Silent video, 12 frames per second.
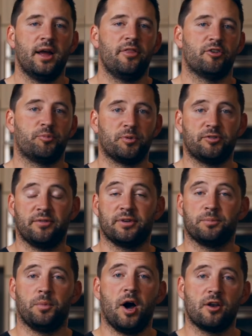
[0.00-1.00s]
the
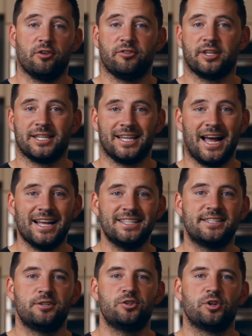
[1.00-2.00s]
specific models and
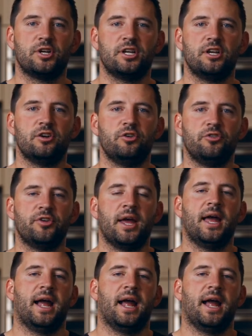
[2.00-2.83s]
lines that you're gonna use,